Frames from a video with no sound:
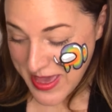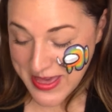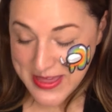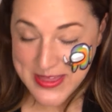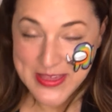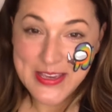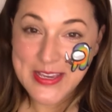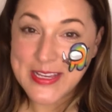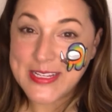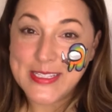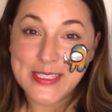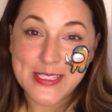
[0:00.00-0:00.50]

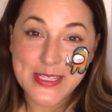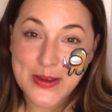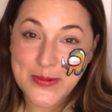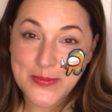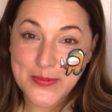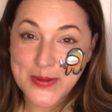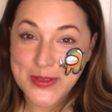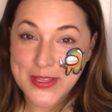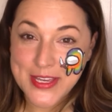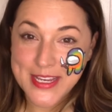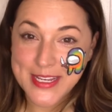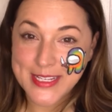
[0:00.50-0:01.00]
kids get
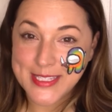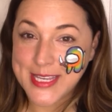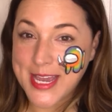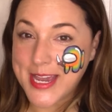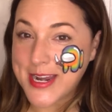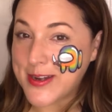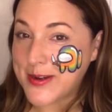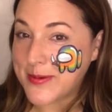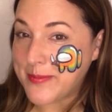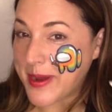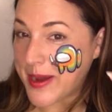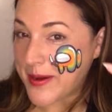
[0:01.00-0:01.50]
really
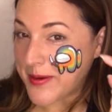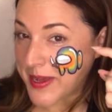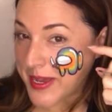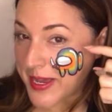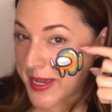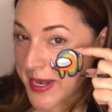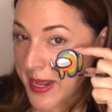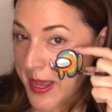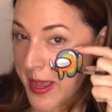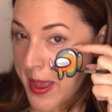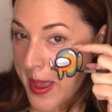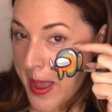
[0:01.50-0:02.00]
excited about it.
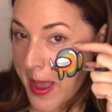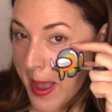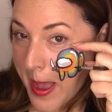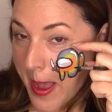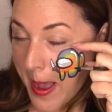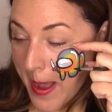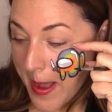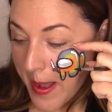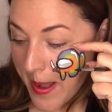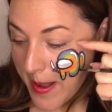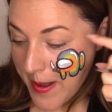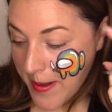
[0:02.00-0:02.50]

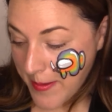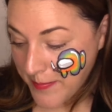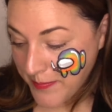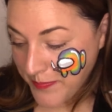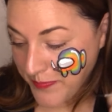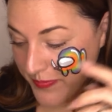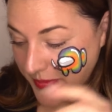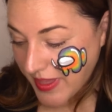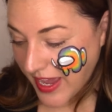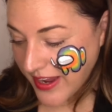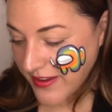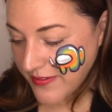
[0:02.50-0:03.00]
Um,
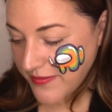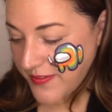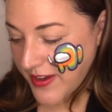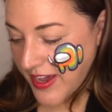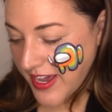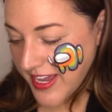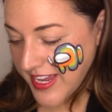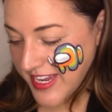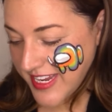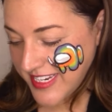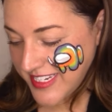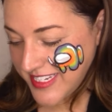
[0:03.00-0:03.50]
I
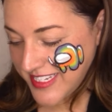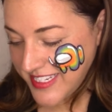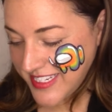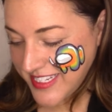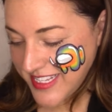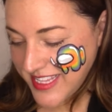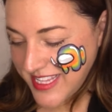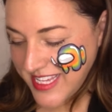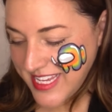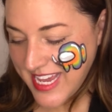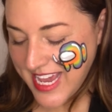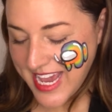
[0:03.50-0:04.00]
find
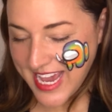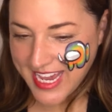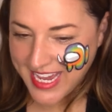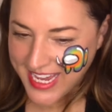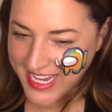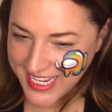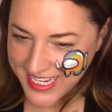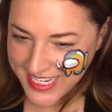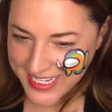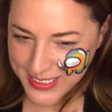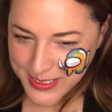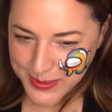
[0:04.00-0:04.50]
the
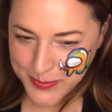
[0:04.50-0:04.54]
egg is